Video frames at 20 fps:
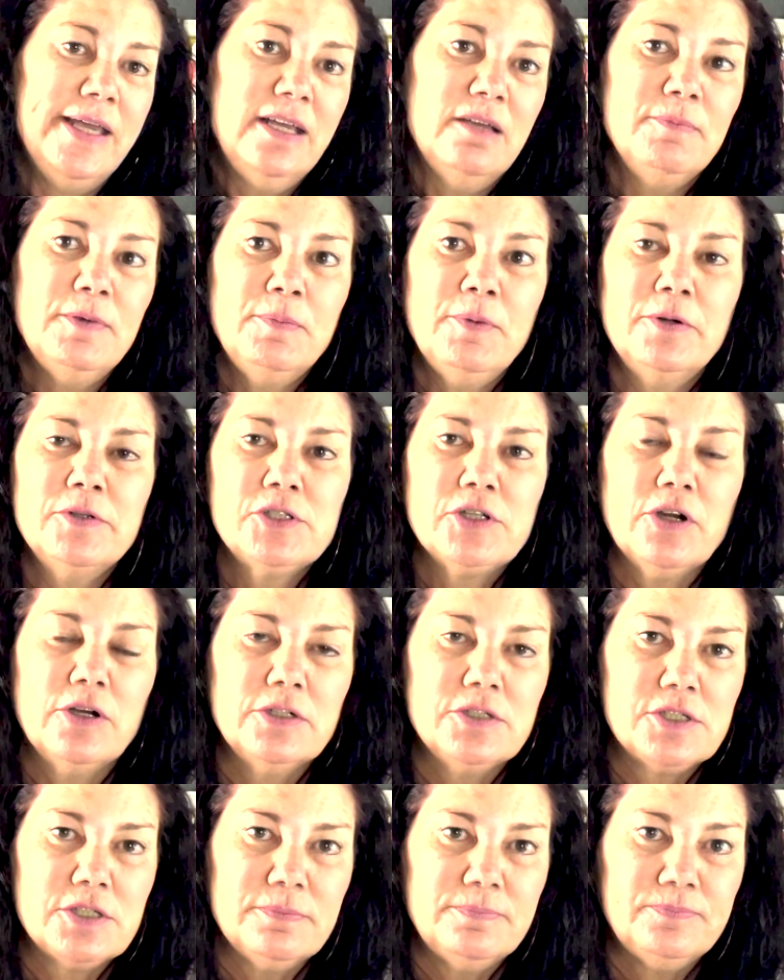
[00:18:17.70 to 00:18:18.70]
can be
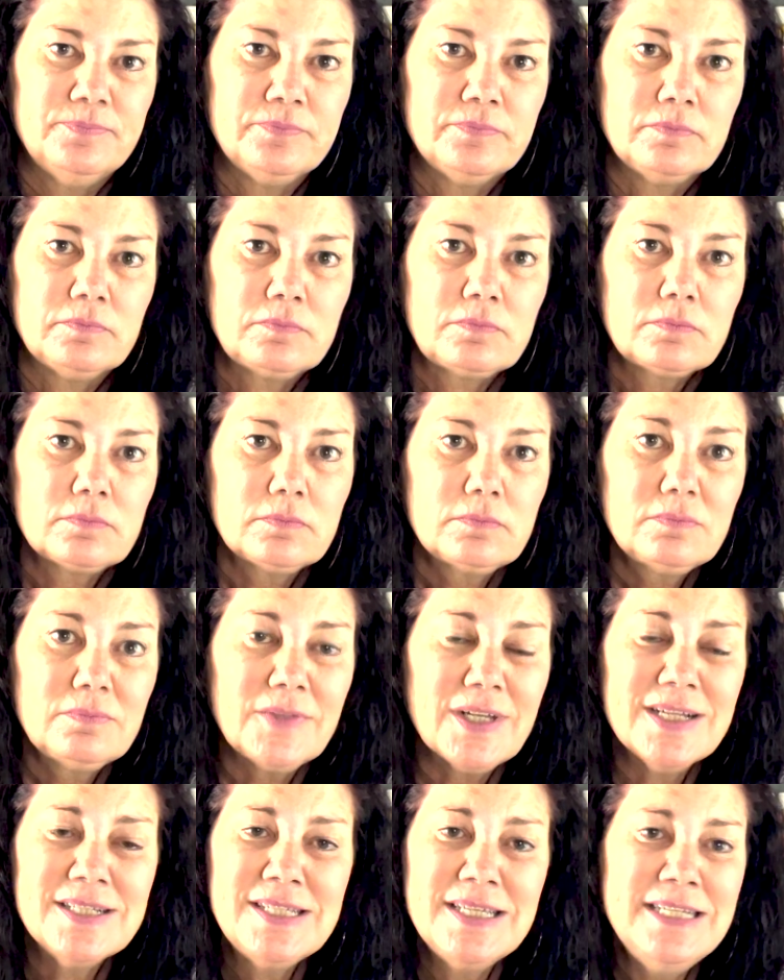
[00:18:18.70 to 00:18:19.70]
postcards.
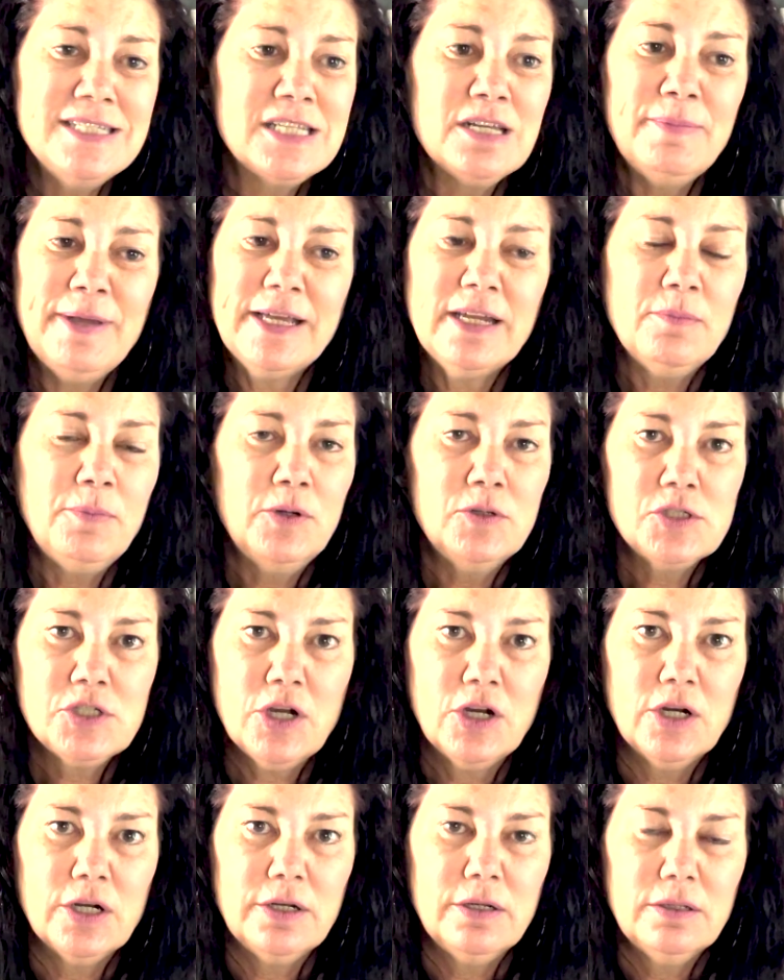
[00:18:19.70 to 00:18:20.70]
It's easy to make it a
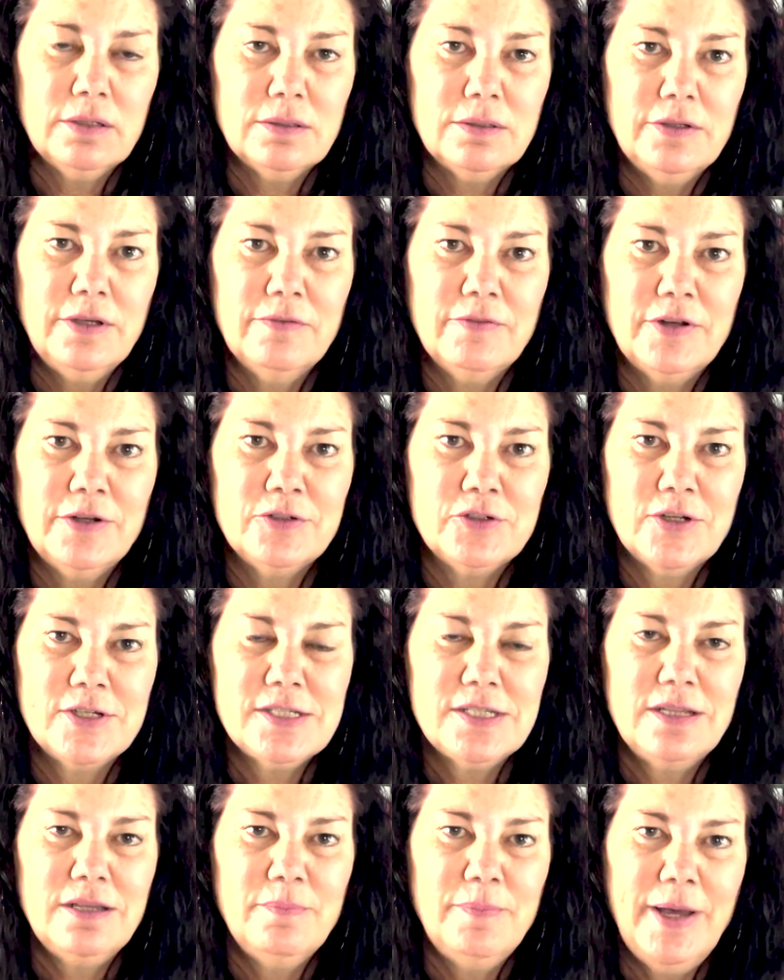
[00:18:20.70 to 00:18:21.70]
postcard. You have an
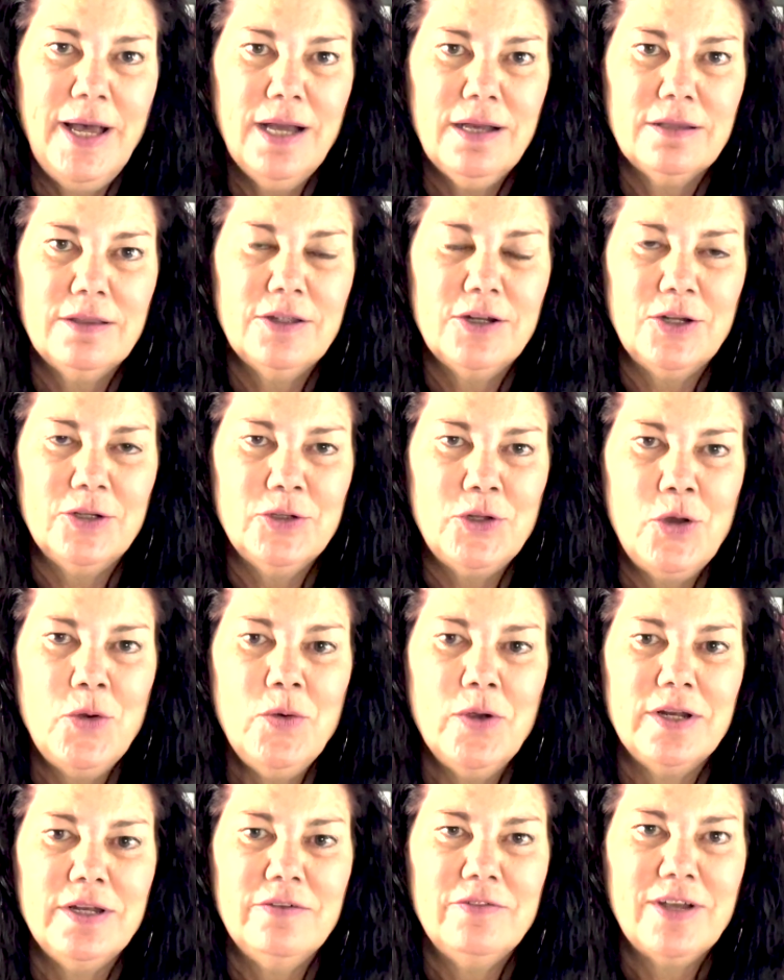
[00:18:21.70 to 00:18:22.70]
address in the back, a little
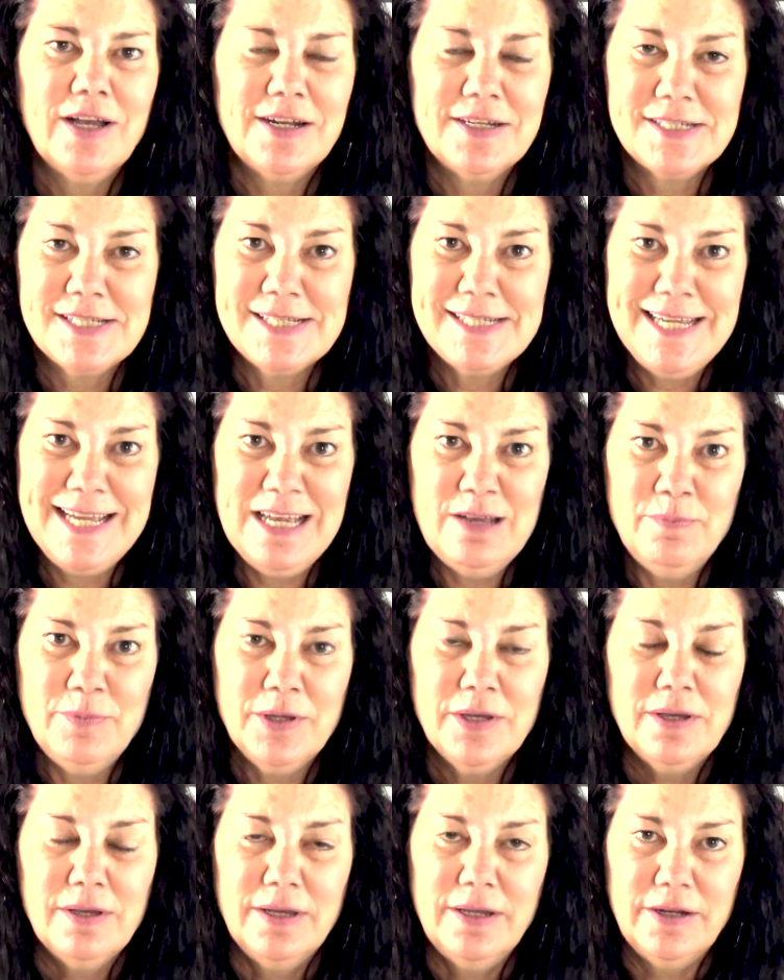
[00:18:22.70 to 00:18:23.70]
note, and you've got a stamp,
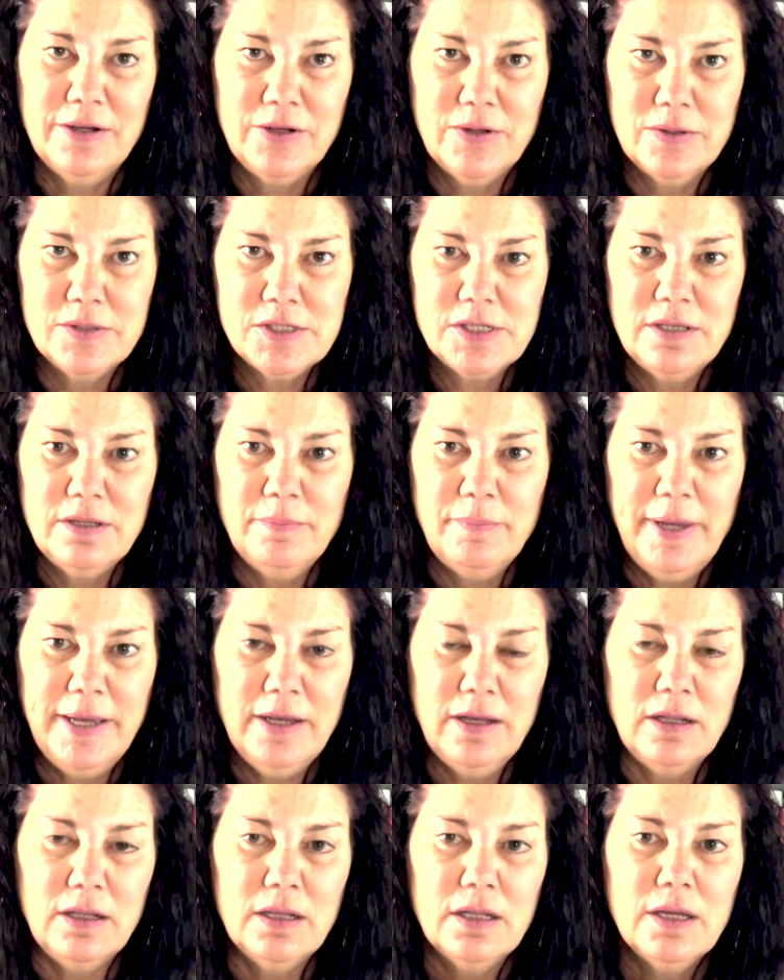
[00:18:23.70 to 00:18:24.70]
and it goes in the
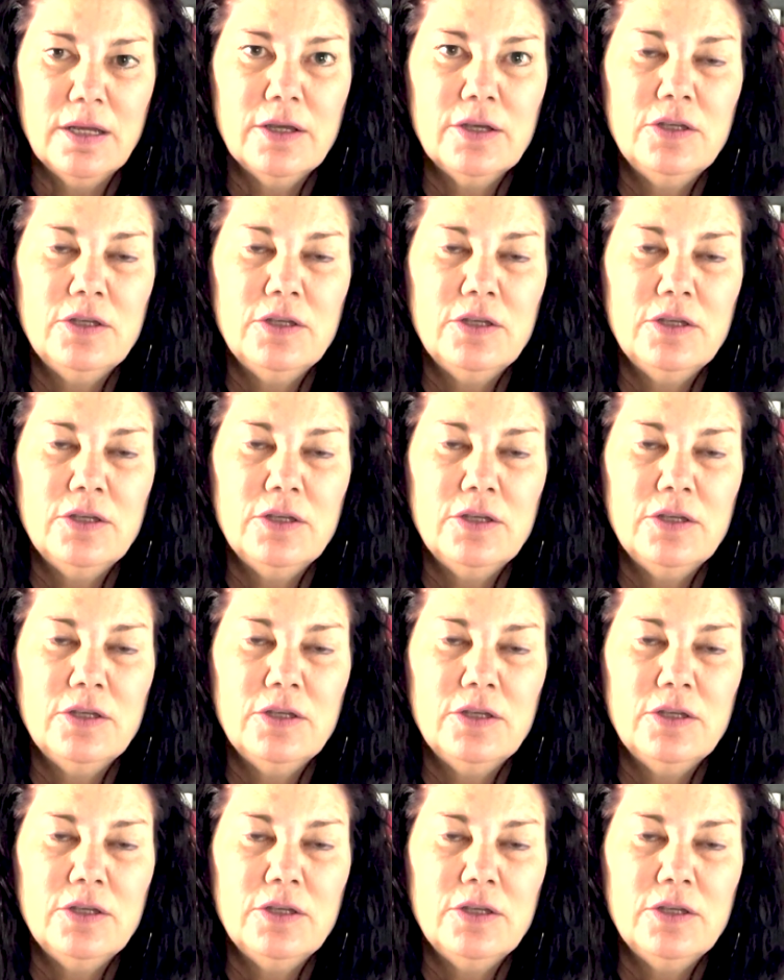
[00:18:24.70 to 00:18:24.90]
mail.